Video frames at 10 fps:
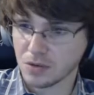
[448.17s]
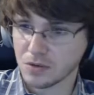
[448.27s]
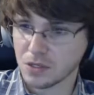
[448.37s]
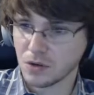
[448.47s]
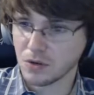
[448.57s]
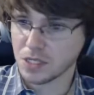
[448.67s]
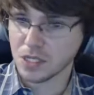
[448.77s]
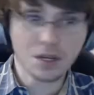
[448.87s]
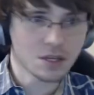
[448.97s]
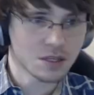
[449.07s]
So let's
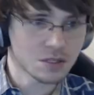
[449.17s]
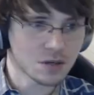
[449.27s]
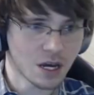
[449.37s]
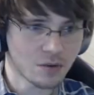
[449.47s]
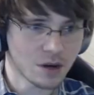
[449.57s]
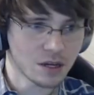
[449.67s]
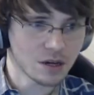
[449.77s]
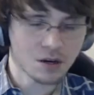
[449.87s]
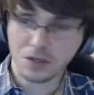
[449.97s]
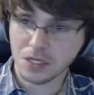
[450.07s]
click this guy right
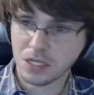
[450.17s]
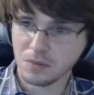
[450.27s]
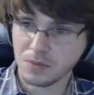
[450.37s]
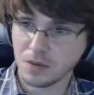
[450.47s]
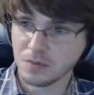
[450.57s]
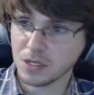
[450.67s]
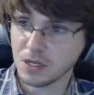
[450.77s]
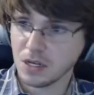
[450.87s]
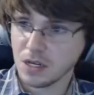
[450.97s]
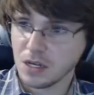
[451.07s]
here, the symptoms
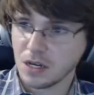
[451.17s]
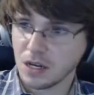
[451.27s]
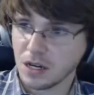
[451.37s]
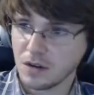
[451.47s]
of